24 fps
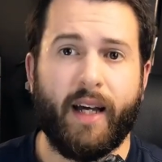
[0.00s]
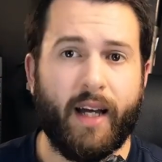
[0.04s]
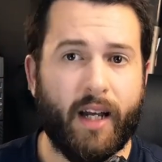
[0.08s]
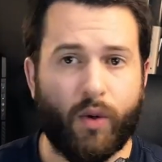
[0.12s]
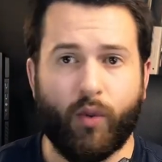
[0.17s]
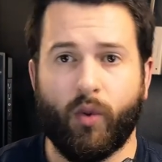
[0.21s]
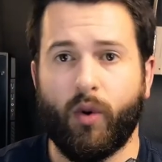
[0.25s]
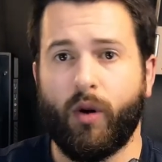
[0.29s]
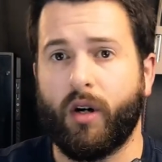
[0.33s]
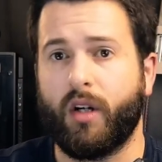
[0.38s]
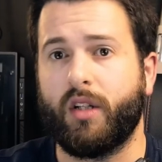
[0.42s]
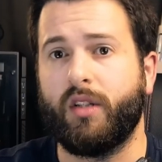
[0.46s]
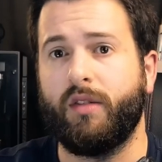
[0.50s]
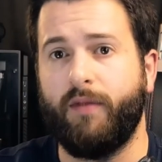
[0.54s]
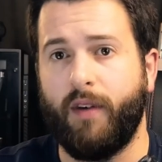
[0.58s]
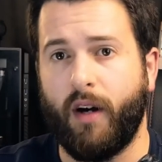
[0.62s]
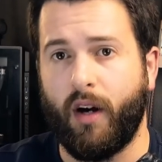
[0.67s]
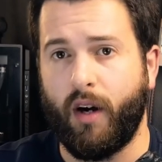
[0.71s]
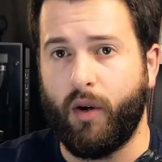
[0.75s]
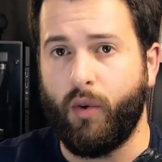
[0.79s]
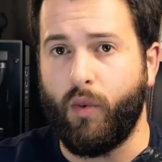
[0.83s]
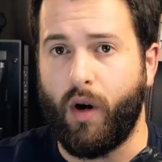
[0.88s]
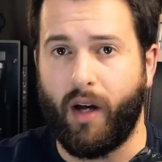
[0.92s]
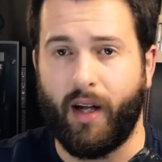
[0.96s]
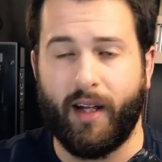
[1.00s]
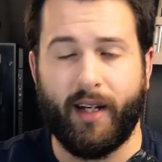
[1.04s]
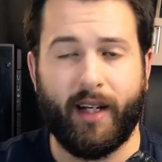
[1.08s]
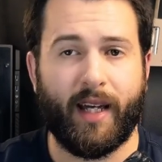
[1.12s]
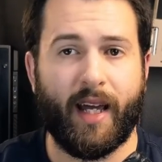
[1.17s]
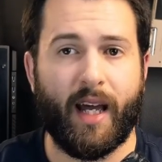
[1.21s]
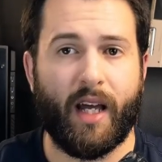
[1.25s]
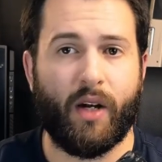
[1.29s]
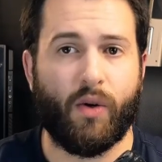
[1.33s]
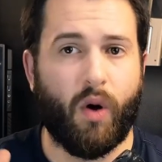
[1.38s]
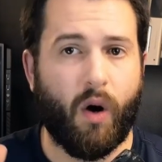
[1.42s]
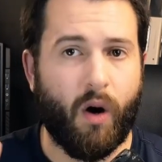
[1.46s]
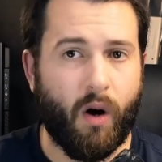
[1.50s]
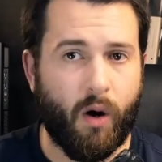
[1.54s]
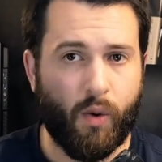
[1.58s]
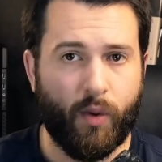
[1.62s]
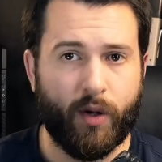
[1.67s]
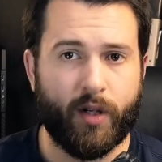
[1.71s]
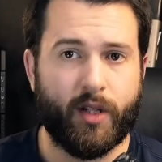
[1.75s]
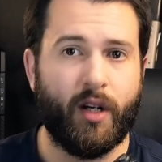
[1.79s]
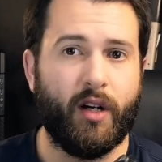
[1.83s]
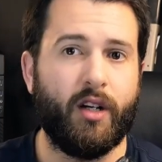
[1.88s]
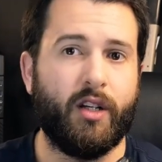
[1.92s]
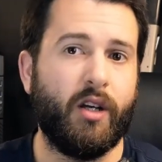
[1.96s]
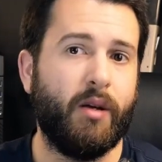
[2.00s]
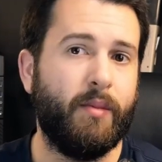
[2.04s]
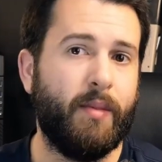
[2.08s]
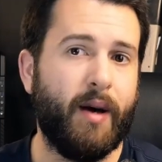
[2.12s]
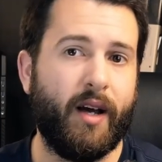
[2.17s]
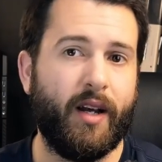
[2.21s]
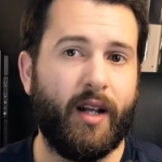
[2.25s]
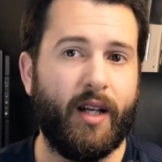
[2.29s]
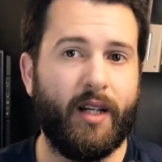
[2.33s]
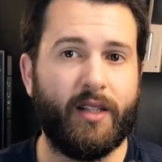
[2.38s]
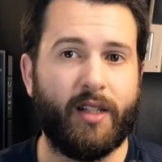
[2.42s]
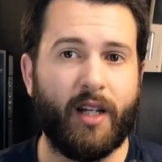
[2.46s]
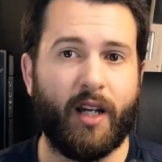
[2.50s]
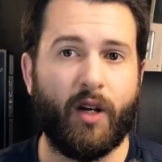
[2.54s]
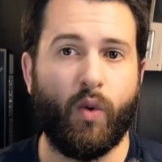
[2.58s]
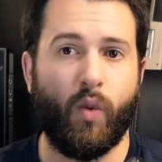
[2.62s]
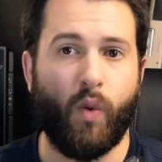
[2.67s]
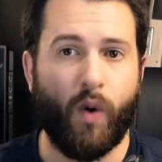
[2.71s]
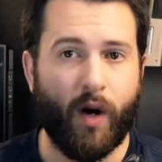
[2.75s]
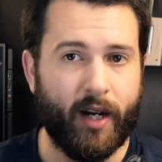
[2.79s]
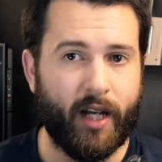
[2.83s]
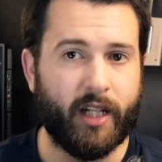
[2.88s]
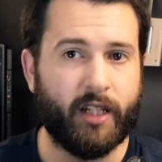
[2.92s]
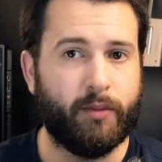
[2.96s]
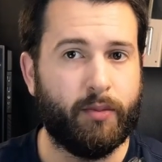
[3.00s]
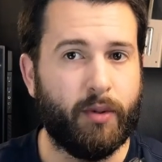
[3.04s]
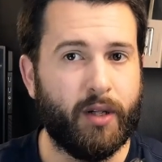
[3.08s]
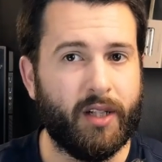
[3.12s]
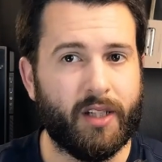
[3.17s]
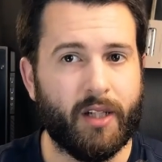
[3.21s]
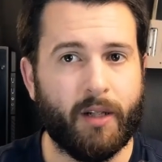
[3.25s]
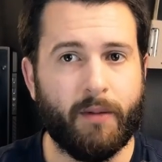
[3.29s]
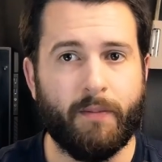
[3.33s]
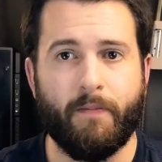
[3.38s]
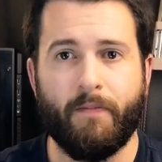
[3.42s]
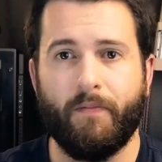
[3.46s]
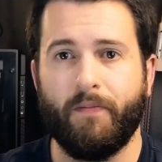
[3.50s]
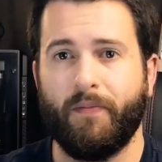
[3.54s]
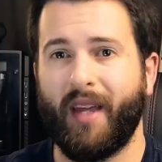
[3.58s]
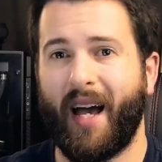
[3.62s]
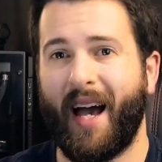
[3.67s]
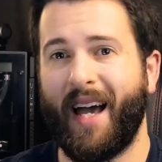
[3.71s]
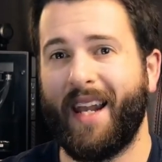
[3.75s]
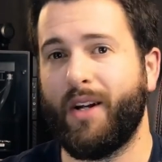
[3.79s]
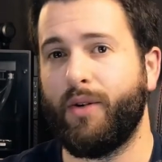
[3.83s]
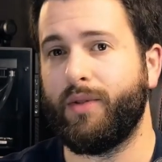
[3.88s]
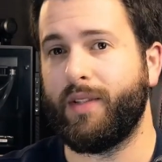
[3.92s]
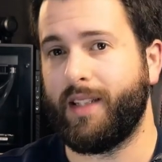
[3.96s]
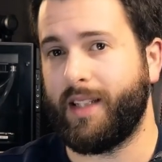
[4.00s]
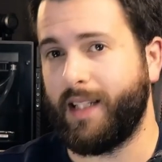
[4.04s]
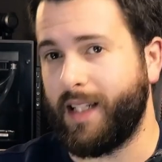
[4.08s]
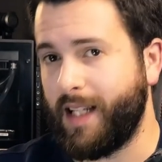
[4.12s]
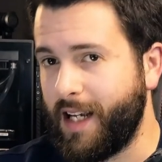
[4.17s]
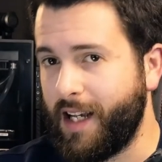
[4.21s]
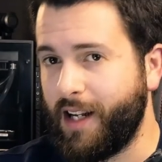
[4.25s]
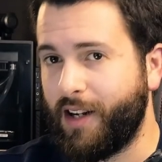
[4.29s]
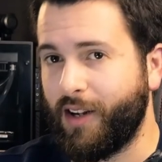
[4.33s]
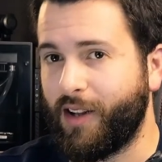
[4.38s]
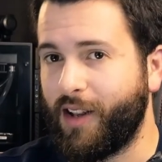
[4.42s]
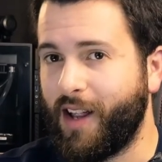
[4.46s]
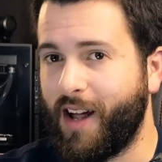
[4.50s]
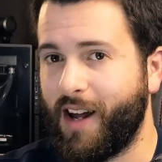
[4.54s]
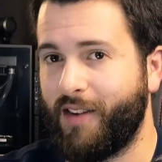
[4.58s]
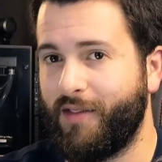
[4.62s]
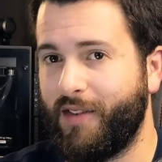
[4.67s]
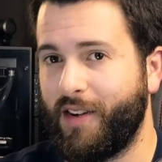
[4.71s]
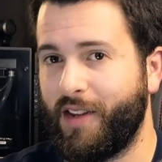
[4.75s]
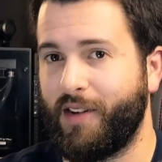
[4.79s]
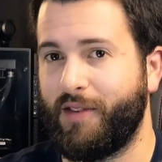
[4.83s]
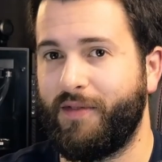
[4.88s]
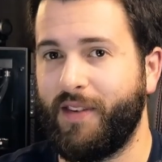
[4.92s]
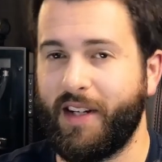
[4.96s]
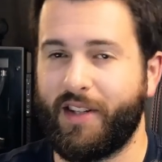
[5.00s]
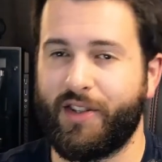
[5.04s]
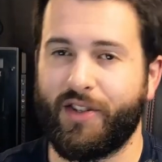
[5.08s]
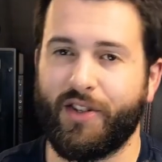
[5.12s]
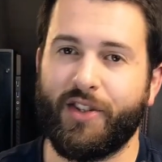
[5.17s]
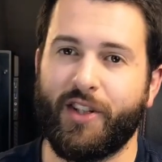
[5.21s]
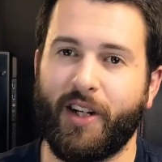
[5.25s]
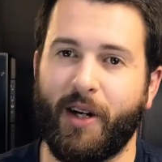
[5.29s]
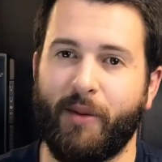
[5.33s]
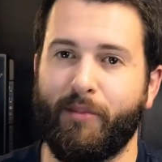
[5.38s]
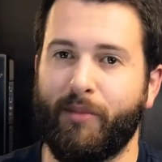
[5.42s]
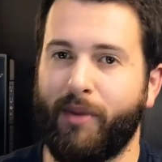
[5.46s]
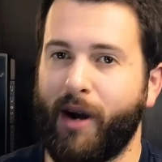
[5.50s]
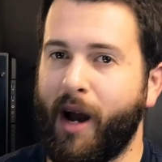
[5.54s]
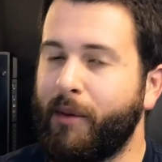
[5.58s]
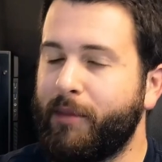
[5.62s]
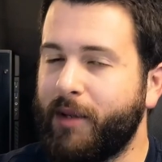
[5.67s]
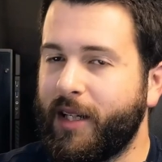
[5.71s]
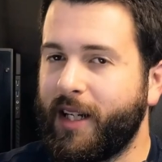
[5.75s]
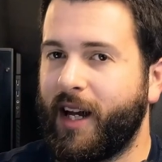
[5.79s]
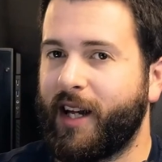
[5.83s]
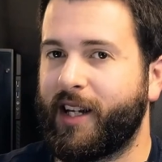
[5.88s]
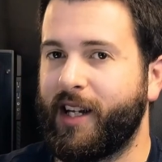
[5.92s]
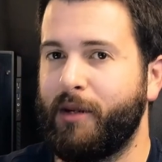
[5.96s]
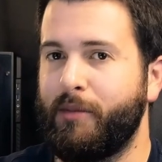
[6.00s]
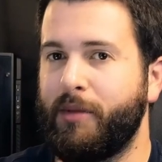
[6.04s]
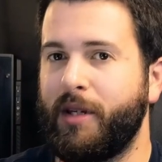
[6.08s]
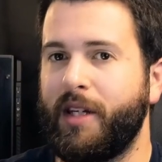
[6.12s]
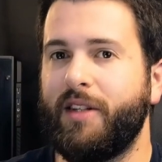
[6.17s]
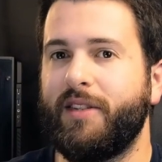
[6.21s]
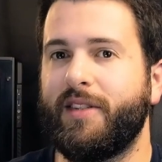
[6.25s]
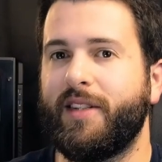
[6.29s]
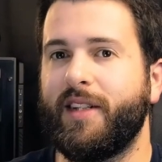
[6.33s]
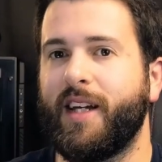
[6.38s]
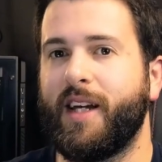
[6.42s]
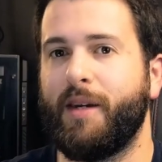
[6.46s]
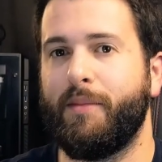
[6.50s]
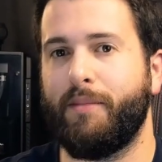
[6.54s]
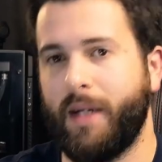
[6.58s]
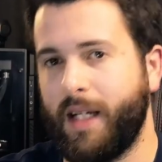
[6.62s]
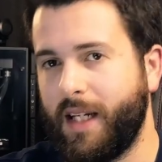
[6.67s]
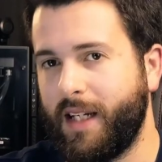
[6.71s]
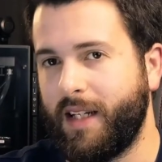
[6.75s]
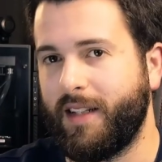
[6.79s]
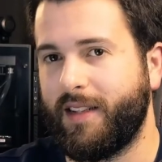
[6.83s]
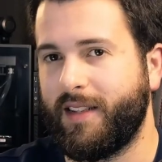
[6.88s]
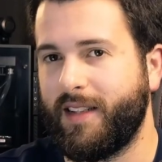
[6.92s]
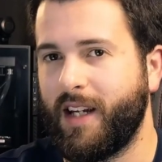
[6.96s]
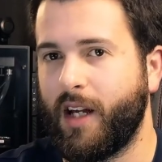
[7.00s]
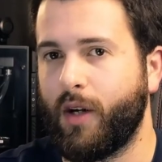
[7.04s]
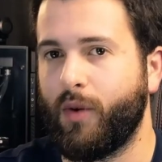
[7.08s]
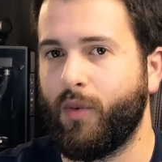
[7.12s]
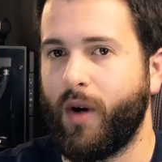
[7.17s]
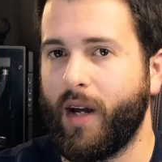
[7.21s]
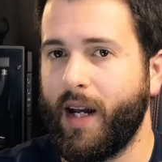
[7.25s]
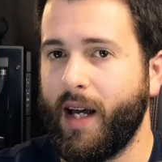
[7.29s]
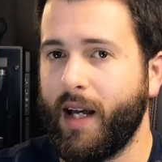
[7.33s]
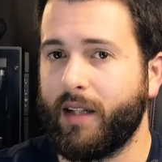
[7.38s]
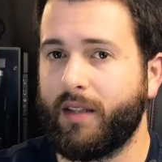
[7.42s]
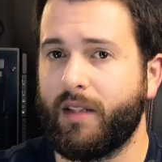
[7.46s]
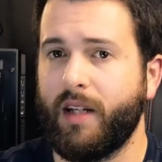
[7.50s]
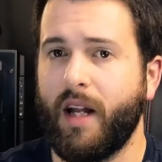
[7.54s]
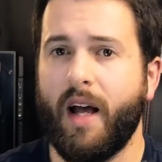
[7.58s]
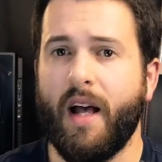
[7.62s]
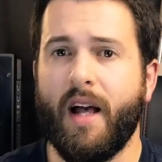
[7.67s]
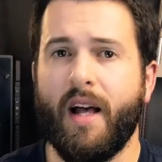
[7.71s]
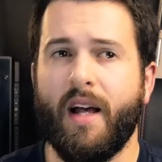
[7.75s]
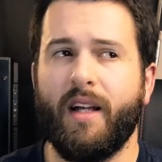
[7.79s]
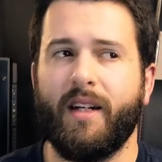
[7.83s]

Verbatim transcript: It works very well. And again, all we're talking about is a 1x prism I don't need a lot of other features. I'm probably not going to be using a BDC at 1x.